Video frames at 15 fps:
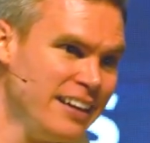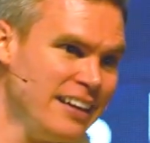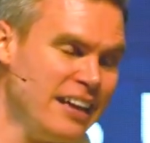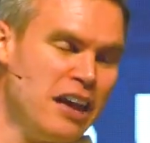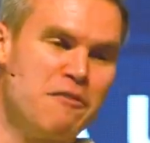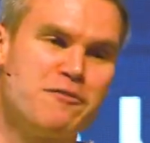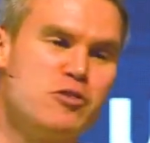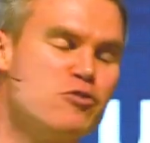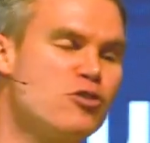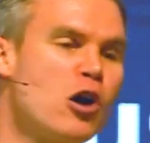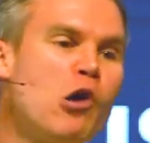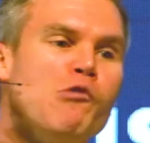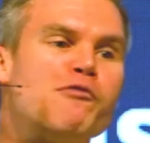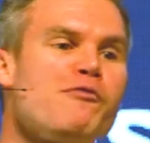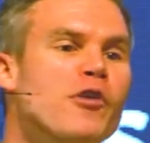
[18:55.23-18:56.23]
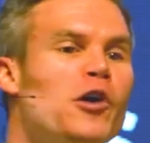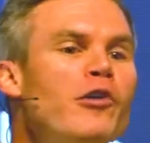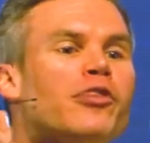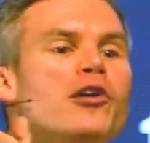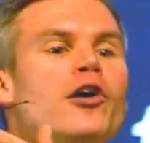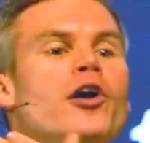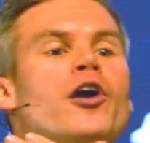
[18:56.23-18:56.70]
if you go
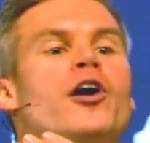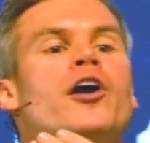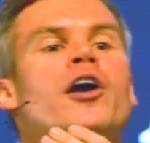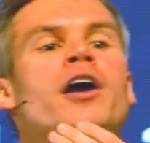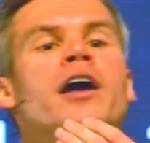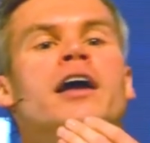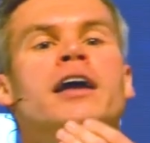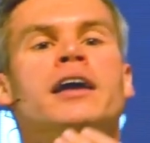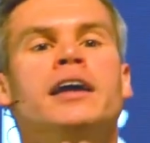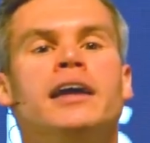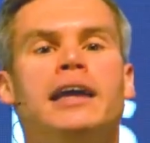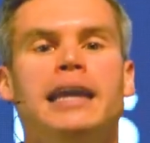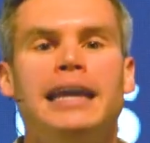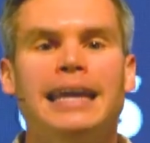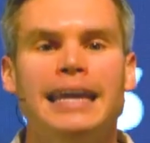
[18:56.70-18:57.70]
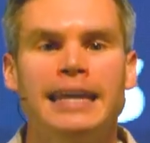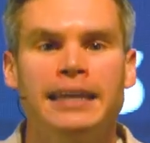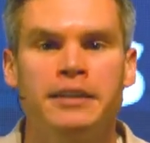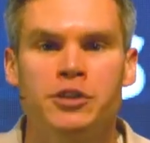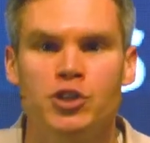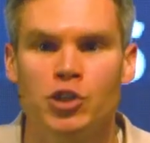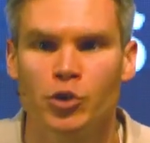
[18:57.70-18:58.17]
further
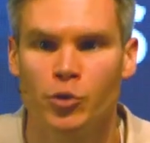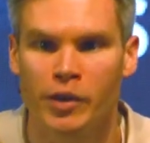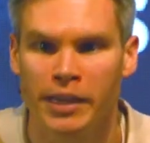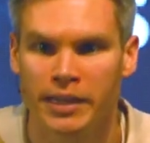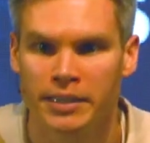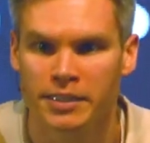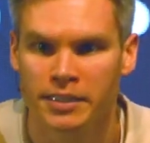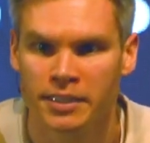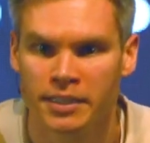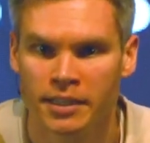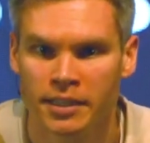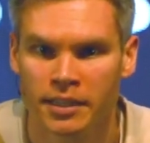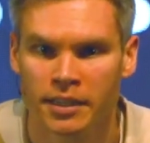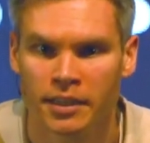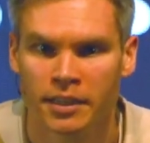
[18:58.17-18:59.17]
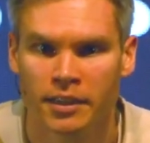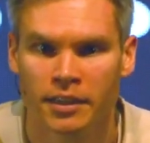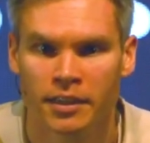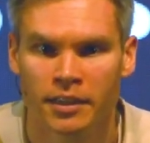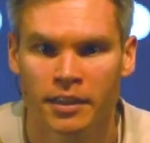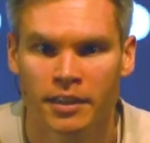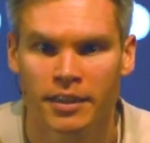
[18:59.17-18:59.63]
into it.
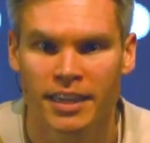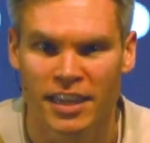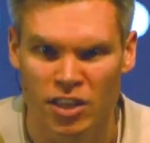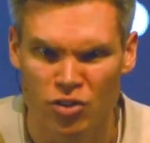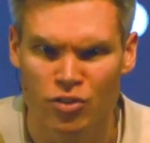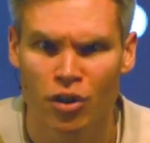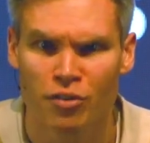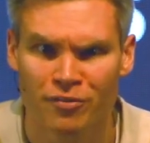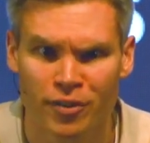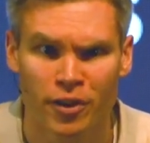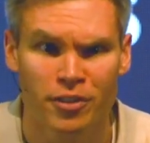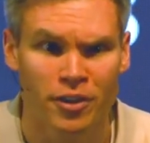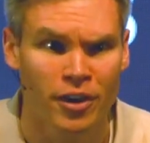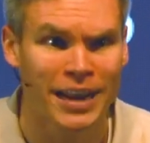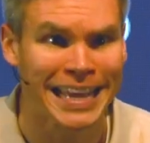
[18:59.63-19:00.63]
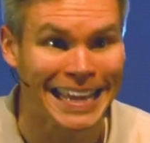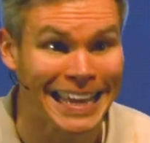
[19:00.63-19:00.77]
Can you go further